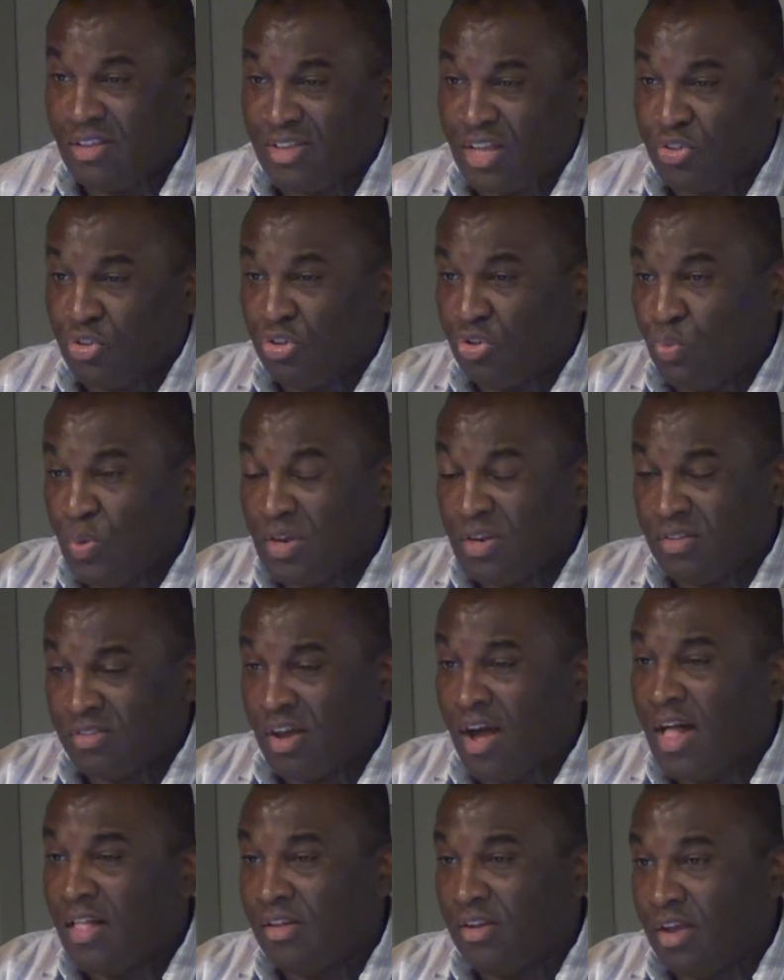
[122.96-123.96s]
like this weekend is a
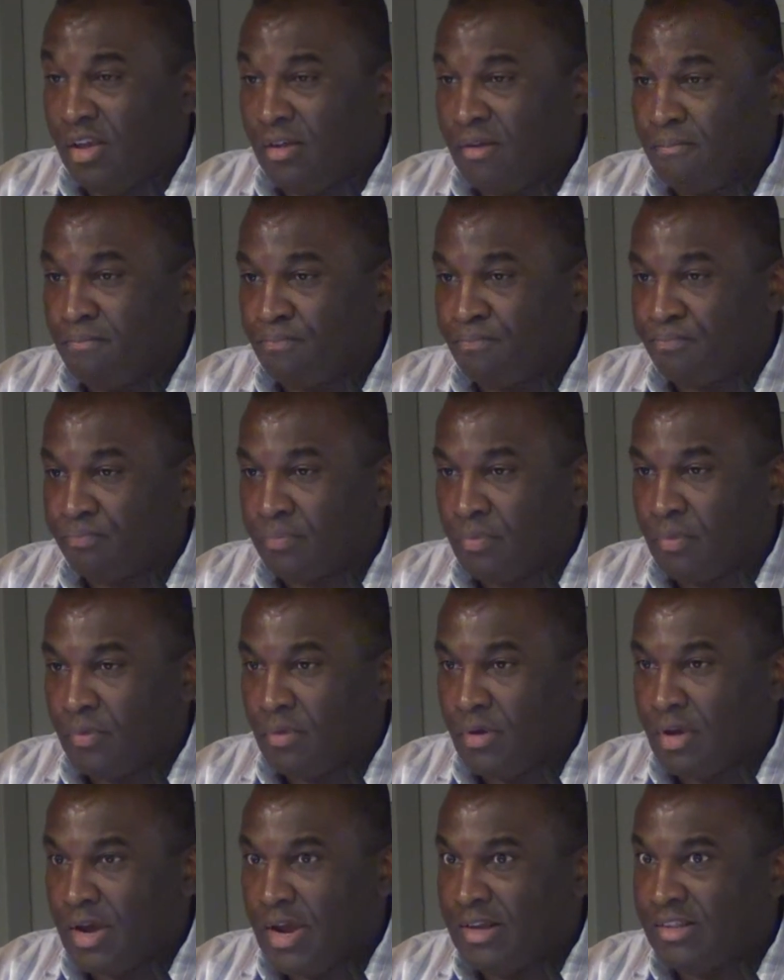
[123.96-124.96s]
holiday.
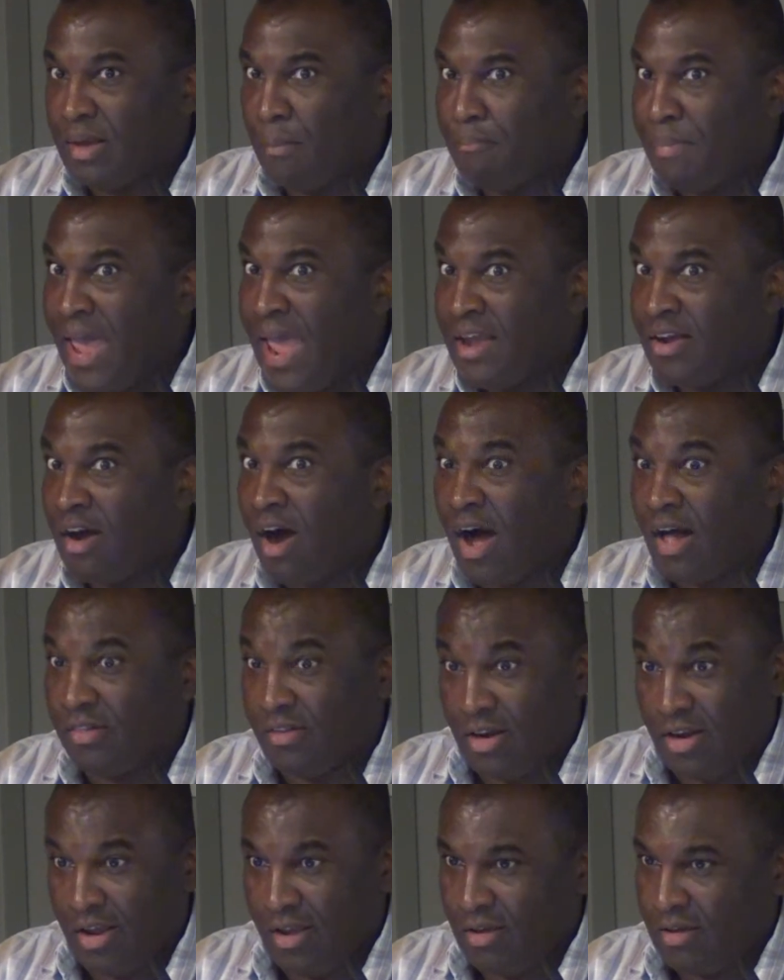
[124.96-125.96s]
It's a bank
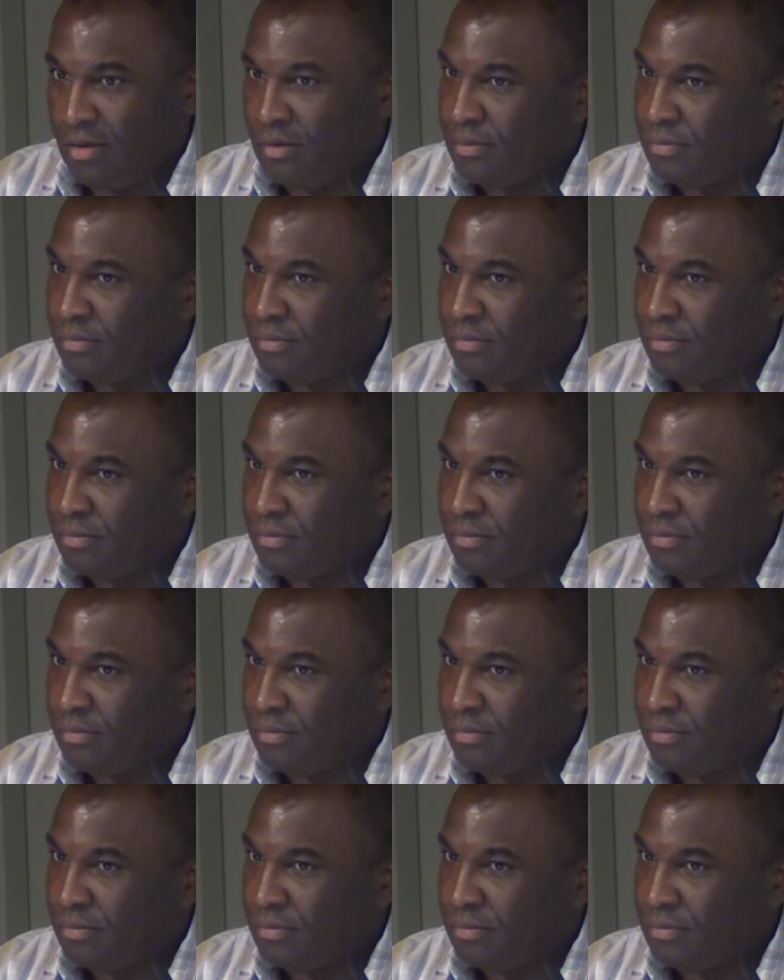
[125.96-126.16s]
holiday.